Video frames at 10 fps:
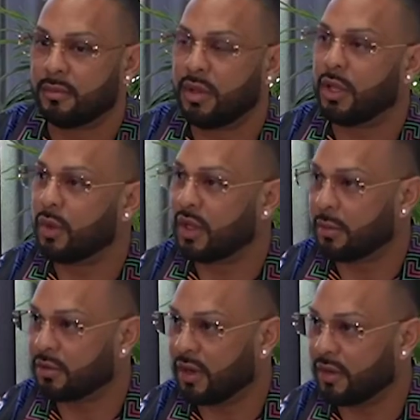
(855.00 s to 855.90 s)
peak week
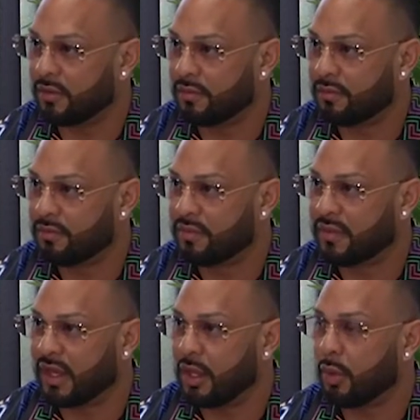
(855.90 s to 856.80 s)
comes around.
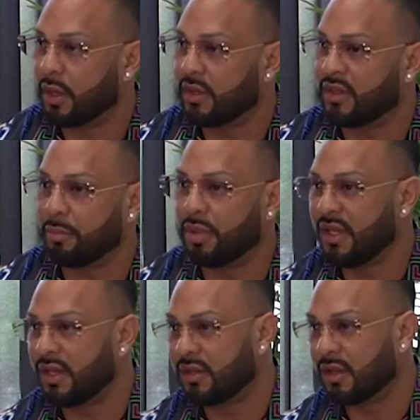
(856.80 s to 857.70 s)
Then they want to
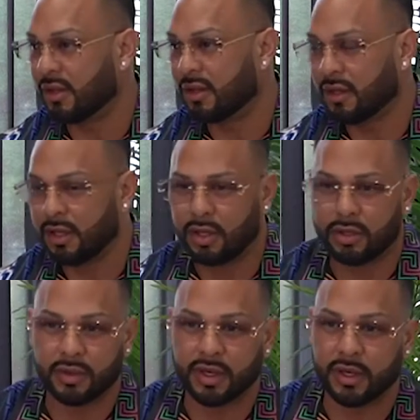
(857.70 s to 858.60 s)
deplete and
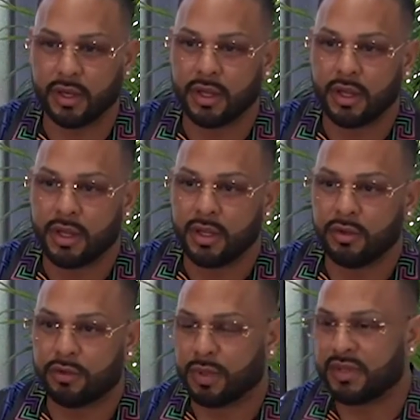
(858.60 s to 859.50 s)
load and
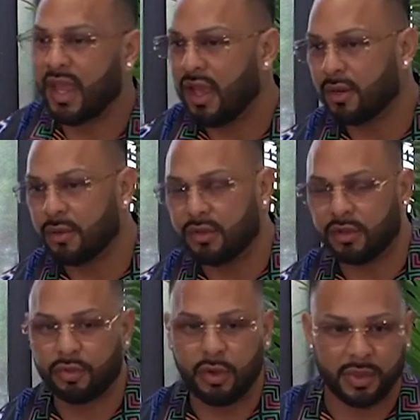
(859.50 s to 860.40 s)
use potatoes and
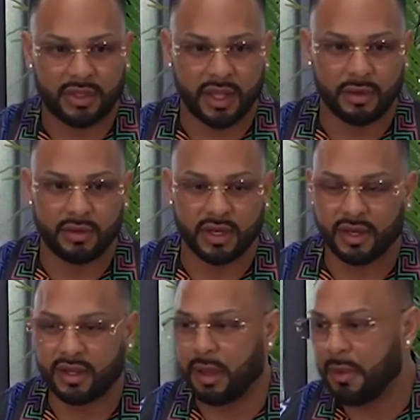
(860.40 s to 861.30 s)
sweet potatoes
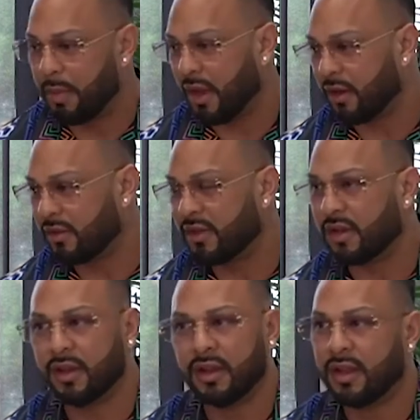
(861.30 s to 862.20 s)
and gummy bears
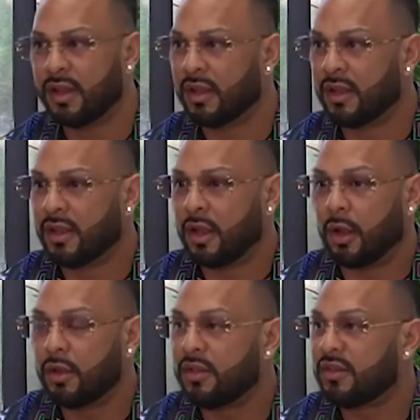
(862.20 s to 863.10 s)
and
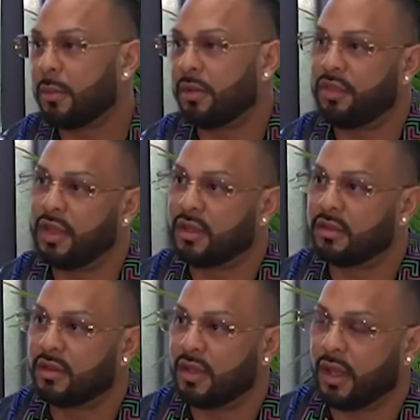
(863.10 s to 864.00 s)
all these type of
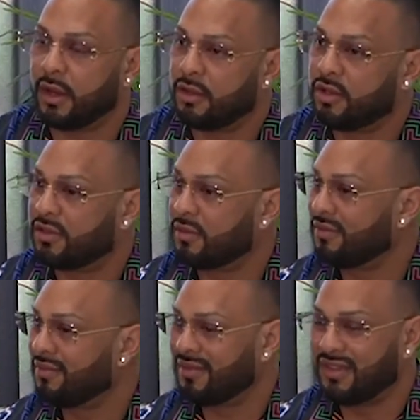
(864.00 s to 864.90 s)
things and just
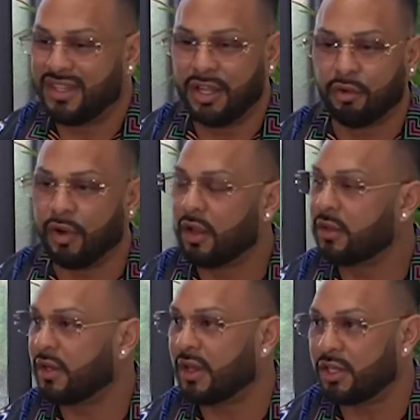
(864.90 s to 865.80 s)
derail
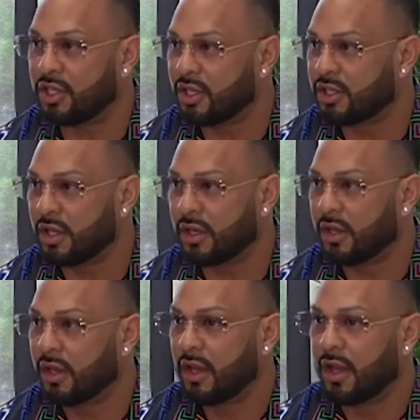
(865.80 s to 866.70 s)
their digestion
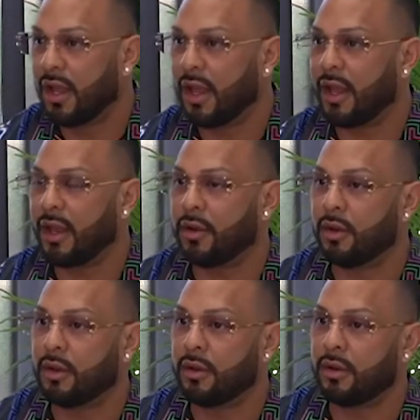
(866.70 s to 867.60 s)
and